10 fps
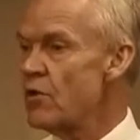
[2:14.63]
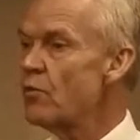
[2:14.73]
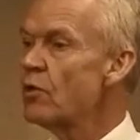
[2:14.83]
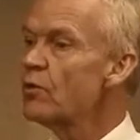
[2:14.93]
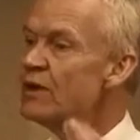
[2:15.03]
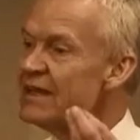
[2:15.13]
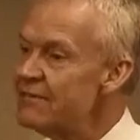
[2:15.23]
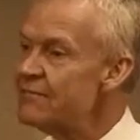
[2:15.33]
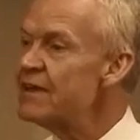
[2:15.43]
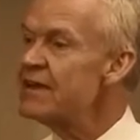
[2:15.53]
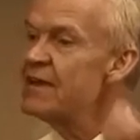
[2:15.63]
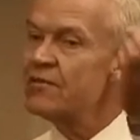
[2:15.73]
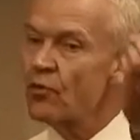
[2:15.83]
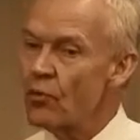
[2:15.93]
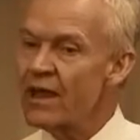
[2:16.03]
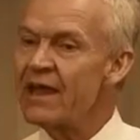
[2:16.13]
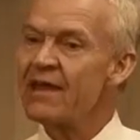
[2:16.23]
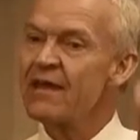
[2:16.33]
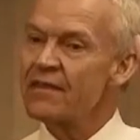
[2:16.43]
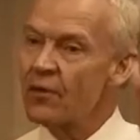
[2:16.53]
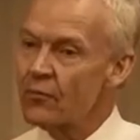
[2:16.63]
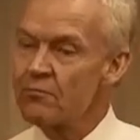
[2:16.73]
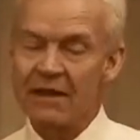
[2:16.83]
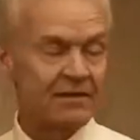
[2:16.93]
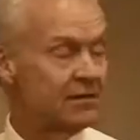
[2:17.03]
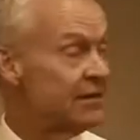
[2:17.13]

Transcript: where we're living the way that we're meant to